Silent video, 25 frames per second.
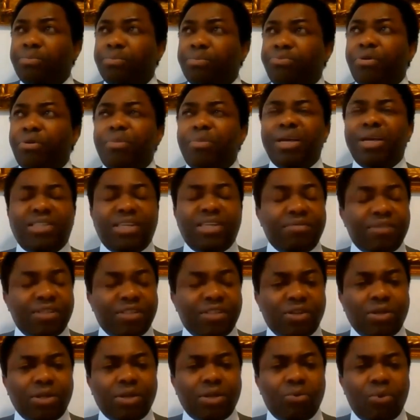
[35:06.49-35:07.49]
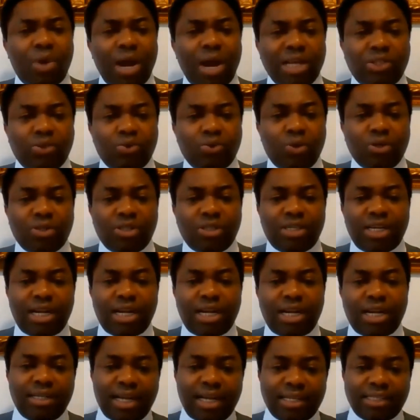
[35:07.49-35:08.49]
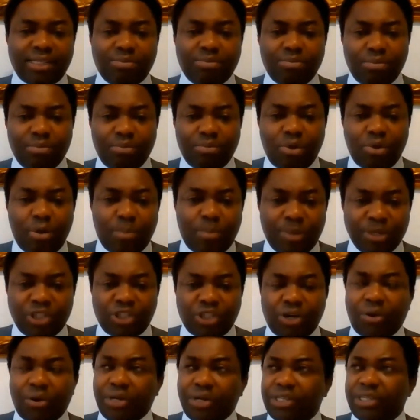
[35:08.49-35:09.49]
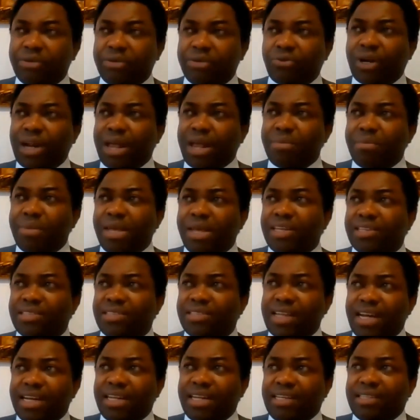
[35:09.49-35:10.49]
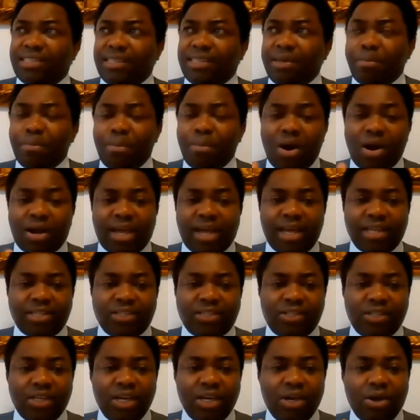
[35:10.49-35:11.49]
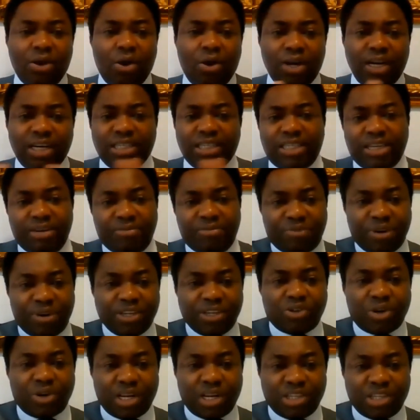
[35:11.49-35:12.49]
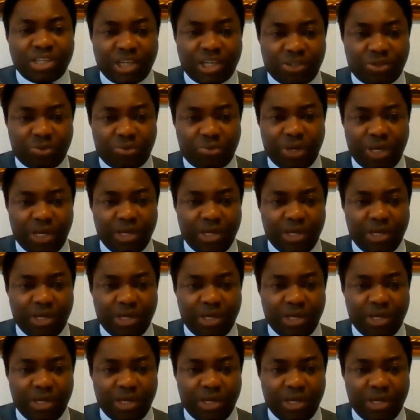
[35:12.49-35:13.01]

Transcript: primitive is not the right word, that's more pejorative. What I mean is that it's a market on a different trajectory